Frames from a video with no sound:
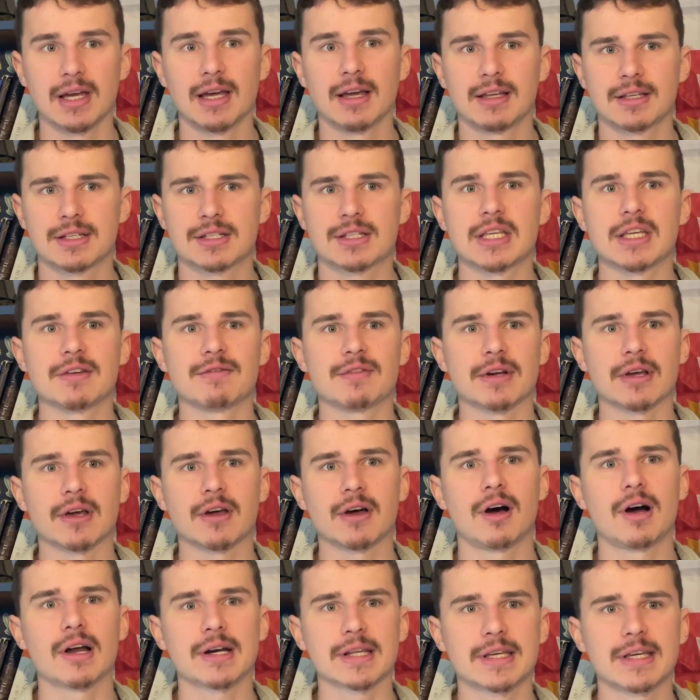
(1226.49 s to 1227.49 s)
Stephen
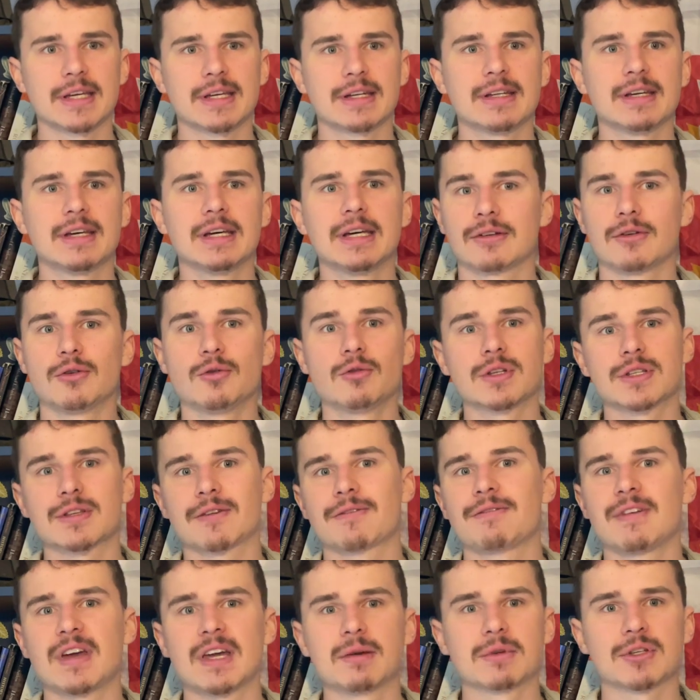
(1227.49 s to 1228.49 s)
Kotkin, who is a
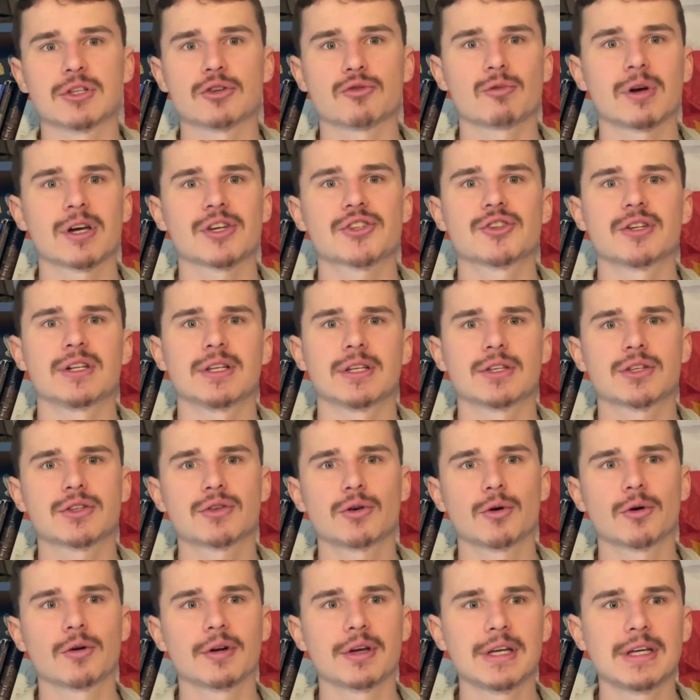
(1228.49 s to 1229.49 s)
famous Russian
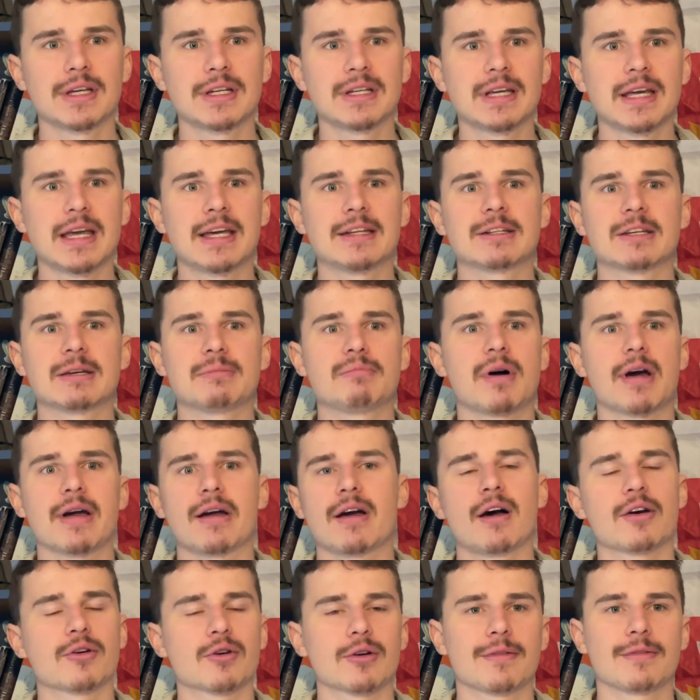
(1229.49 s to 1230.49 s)
historian and a
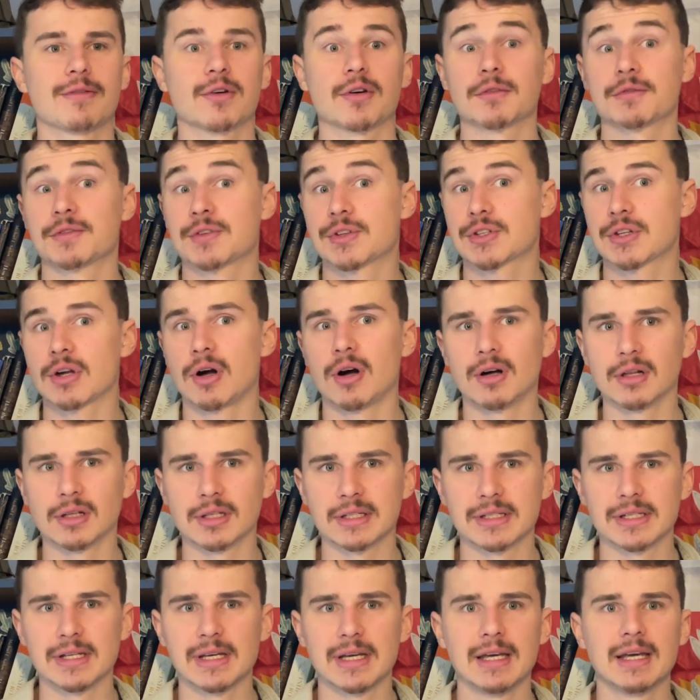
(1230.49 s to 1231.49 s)
biographer of
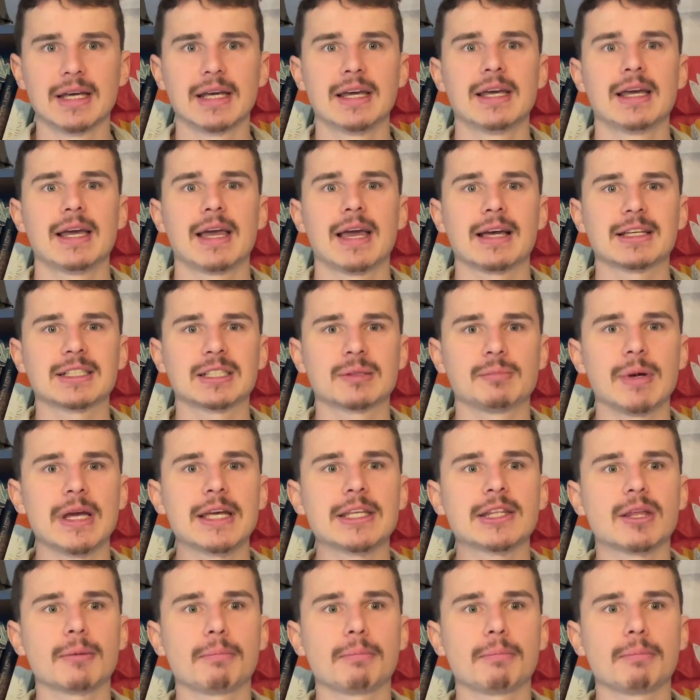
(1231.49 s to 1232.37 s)
Stalin, has made the